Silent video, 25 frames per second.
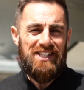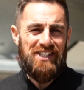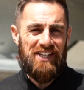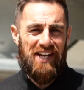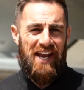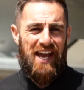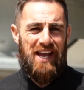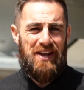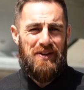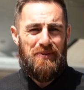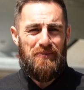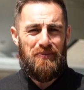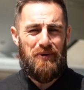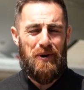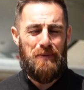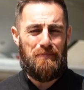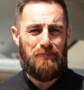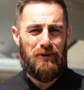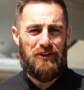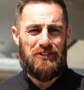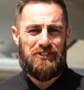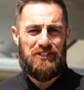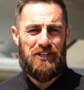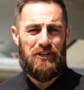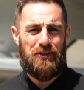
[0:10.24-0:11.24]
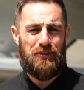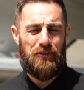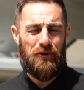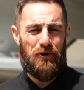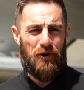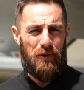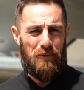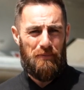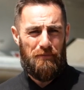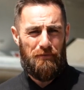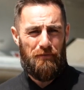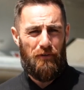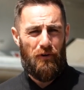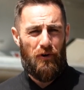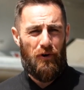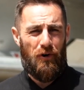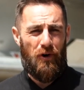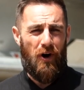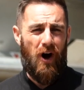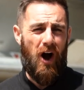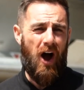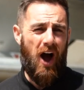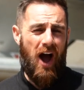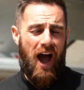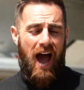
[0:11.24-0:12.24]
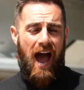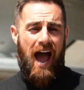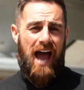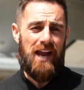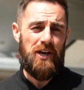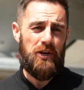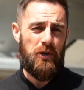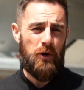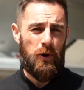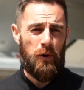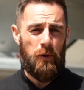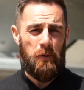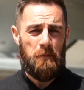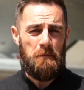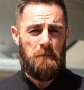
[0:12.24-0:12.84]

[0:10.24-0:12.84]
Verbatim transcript: Today we're at Bruntingthorpe for our annual